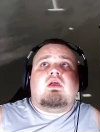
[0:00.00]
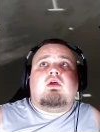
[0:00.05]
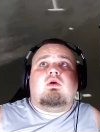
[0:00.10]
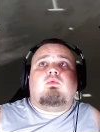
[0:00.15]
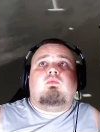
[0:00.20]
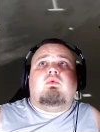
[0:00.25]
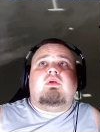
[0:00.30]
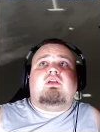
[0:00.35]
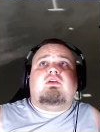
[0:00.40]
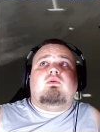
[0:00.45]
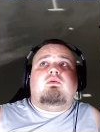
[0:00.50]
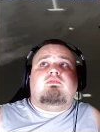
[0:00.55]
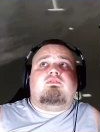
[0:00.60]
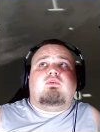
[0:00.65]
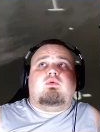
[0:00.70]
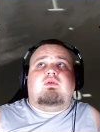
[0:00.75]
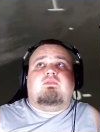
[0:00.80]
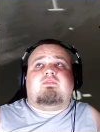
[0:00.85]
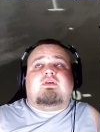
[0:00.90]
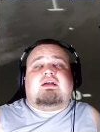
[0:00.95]
Riku of 2
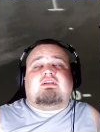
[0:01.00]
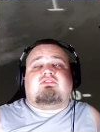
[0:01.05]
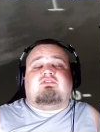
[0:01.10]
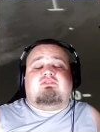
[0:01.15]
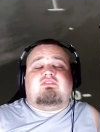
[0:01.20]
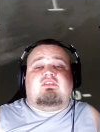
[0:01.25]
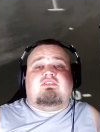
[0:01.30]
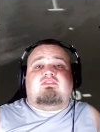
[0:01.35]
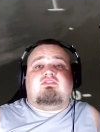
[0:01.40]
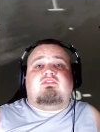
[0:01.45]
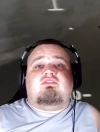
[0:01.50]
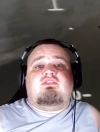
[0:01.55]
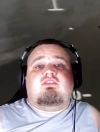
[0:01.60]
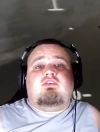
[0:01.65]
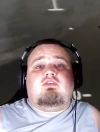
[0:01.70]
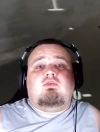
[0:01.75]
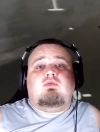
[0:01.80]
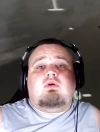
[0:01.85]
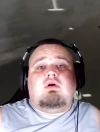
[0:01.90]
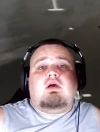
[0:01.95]
Reflections is
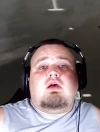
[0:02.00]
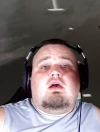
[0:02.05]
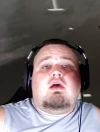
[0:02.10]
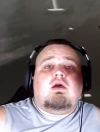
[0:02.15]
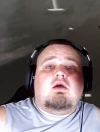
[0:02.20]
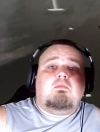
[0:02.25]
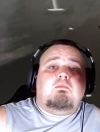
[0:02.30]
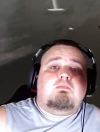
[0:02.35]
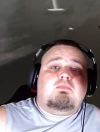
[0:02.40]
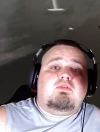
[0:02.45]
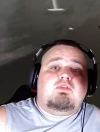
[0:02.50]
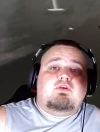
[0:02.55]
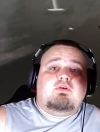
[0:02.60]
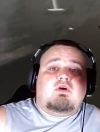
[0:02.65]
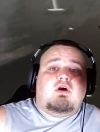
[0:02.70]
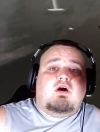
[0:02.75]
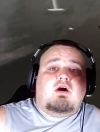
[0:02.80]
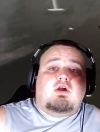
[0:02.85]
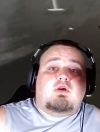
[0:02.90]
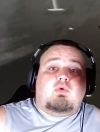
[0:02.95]
2
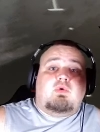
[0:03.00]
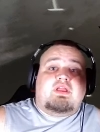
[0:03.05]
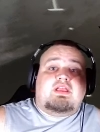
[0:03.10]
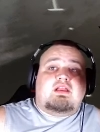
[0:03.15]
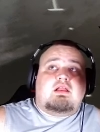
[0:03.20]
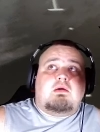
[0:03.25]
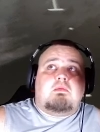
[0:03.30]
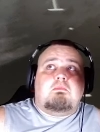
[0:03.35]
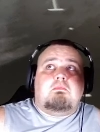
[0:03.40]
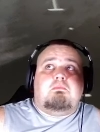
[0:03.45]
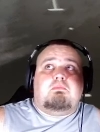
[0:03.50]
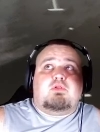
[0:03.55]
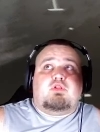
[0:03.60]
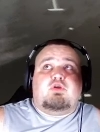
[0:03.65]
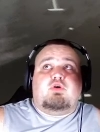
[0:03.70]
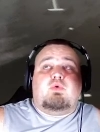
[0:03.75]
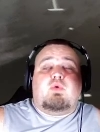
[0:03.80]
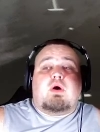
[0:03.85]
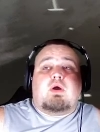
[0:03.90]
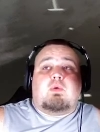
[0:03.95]
green,
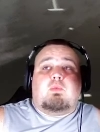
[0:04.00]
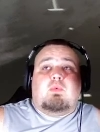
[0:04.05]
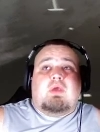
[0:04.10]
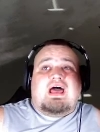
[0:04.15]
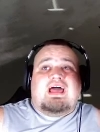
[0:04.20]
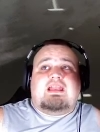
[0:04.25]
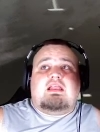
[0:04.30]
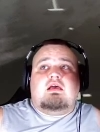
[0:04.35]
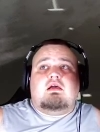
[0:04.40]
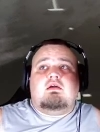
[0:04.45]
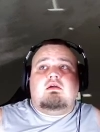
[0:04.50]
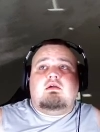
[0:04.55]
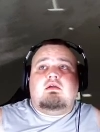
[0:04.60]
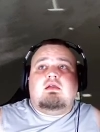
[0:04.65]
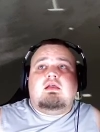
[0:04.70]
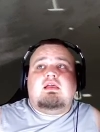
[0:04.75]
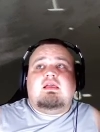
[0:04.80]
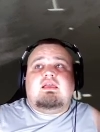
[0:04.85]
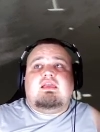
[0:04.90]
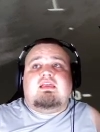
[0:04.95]
blue, red.
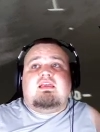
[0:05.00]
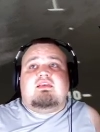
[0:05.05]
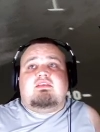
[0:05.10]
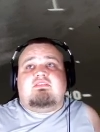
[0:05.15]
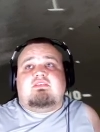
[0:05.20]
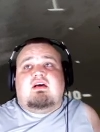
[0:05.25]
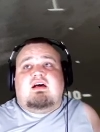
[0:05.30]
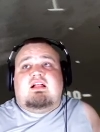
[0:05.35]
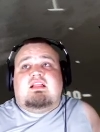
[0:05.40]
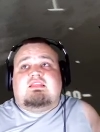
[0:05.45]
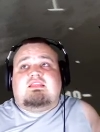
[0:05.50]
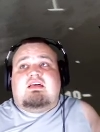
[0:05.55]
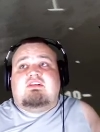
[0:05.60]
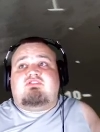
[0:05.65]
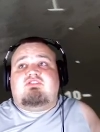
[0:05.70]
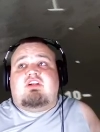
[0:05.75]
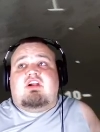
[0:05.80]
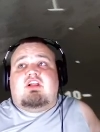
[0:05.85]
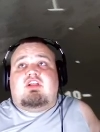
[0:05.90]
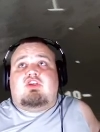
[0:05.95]
He's a
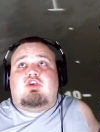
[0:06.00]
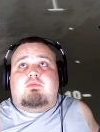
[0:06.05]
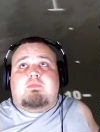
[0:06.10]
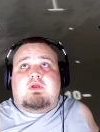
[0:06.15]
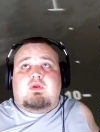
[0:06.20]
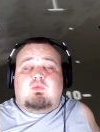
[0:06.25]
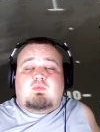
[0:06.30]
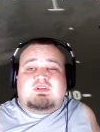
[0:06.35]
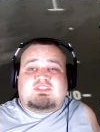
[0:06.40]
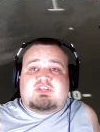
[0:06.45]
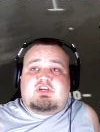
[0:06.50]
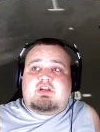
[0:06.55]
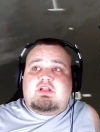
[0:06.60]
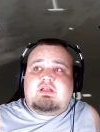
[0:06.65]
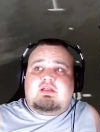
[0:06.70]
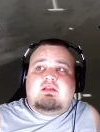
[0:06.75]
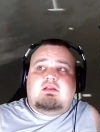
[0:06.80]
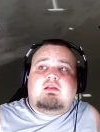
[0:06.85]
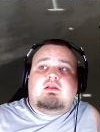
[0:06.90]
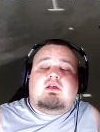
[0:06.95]
legendary human wizard.
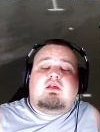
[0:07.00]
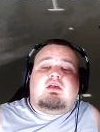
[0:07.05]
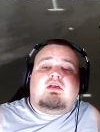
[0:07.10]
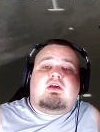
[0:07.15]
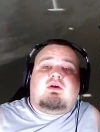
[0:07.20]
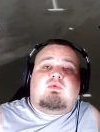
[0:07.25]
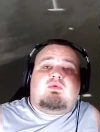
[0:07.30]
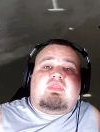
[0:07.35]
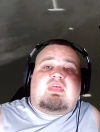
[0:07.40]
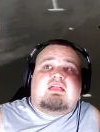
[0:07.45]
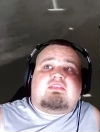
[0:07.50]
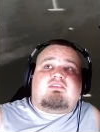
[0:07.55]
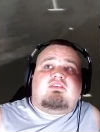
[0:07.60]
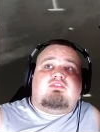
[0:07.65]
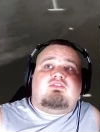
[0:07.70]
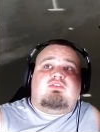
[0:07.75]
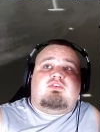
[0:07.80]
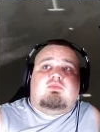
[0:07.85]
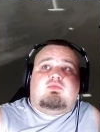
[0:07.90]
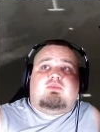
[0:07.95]
That's a
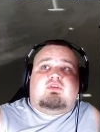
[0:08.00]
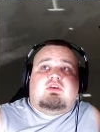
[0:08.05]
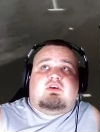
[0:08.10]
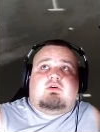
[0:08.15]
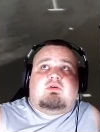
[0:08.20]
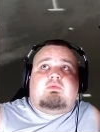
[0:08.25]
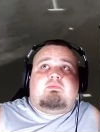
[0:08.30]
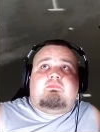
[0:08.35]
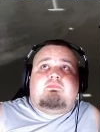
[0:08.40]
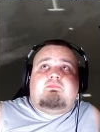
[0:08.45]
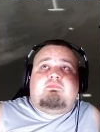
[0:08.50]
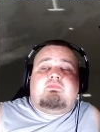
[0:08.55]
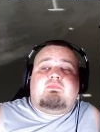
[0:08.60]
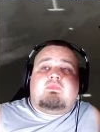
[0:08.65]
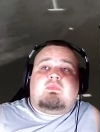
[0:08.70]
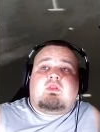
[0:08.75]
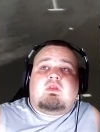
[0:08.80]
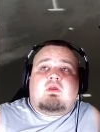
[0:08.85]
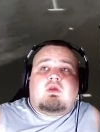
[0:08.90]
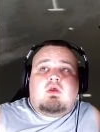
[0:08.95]
2/2.
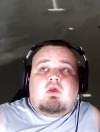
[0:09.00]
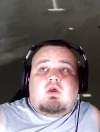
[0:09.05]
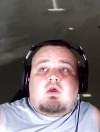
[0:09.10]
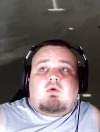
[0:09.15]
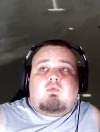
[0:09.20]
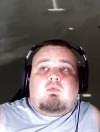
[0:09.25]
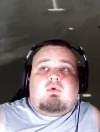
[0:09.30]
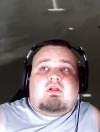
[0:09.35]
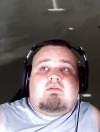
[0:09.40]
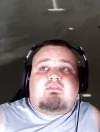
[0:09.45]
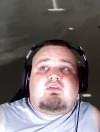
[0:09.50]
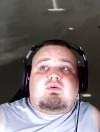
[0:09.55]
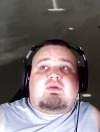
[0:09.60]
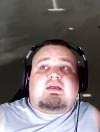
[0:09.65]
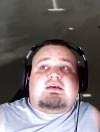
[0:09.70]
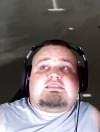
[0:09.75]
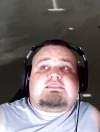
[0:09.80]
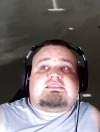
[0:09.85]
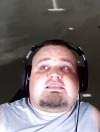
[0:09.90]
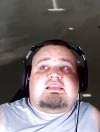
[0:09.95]
Whenever you
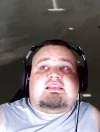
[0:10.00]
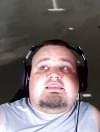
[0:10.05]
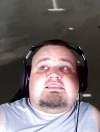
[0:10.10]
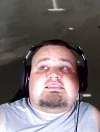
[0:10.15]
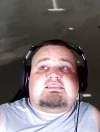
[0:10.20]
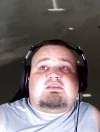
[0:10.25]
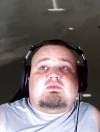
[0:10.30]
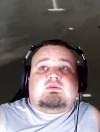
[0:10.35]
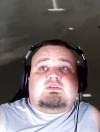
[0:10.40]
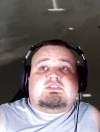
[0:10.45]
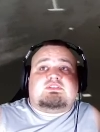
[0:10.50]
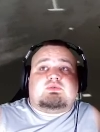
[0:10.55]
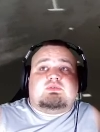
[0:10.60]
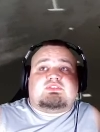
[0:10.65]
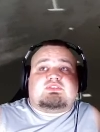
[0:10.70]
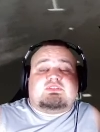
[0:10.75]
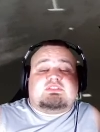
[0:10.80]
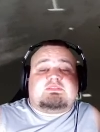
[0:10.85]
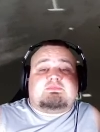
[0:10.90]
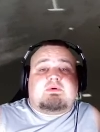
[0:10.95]
cast an instant or
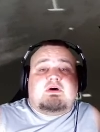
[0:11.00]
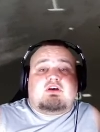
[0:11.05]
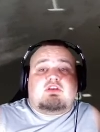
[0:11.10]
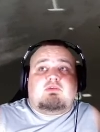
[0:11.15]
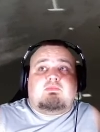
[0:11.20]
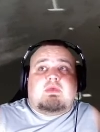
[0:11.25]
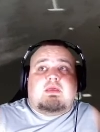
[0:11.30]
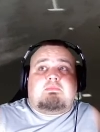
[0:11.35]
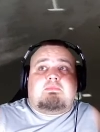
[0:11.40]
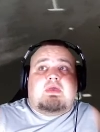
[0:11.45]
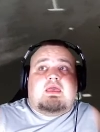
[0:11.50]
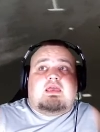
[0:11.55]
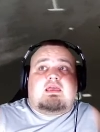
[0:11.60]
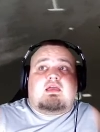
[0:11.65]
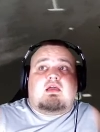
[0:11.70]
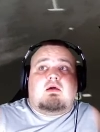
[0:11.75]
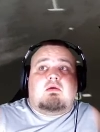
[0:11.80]
sorcery spell, you may pay